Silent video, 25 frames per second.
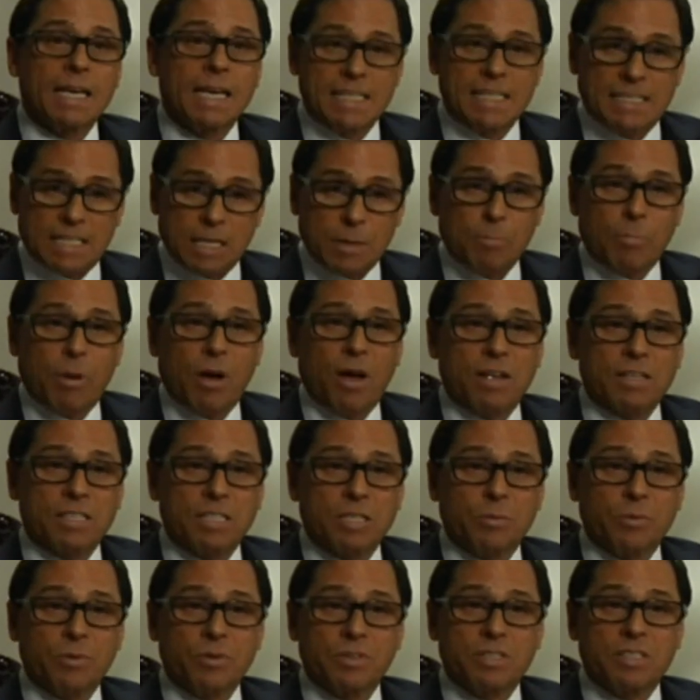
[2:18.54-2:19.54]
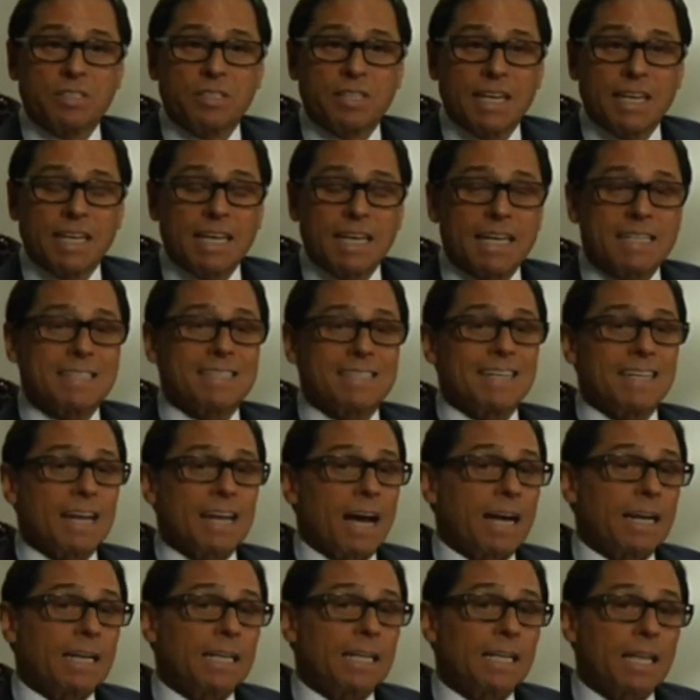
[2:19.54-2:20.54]
Is it possible the city has
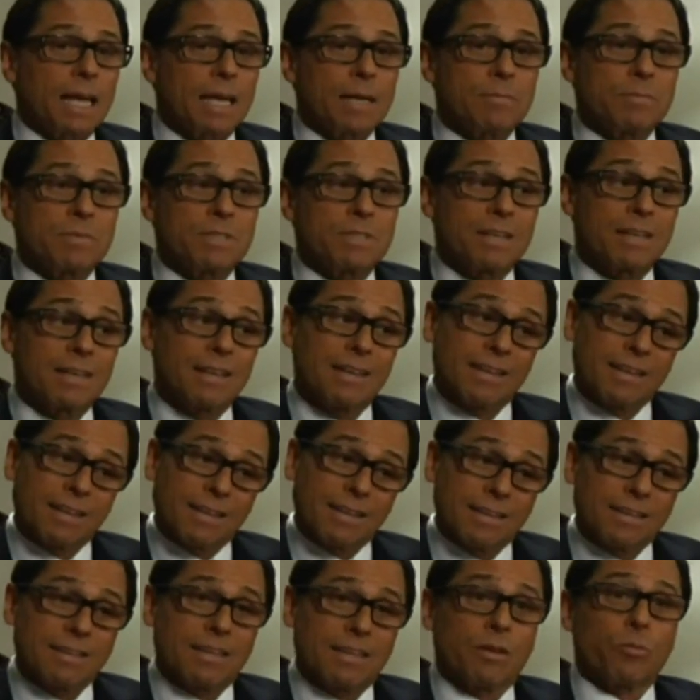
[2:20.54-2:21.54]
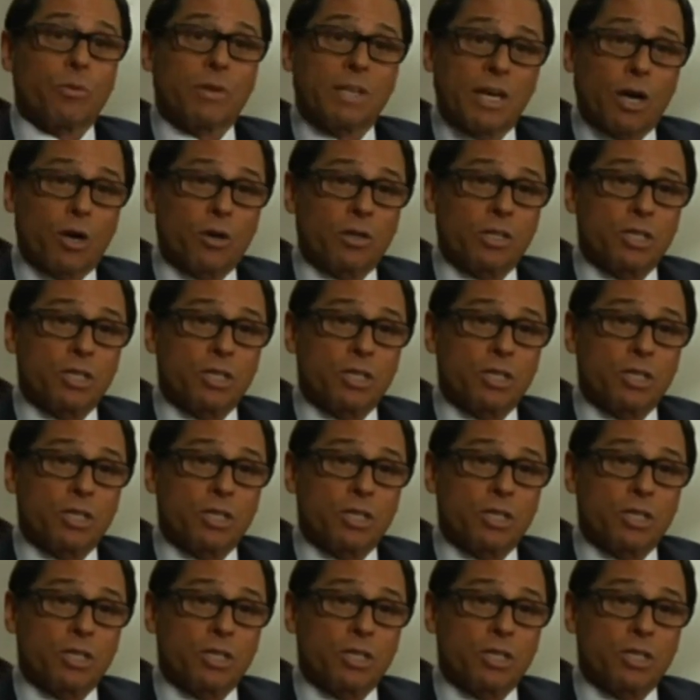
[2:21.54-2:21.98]
denied claims that really are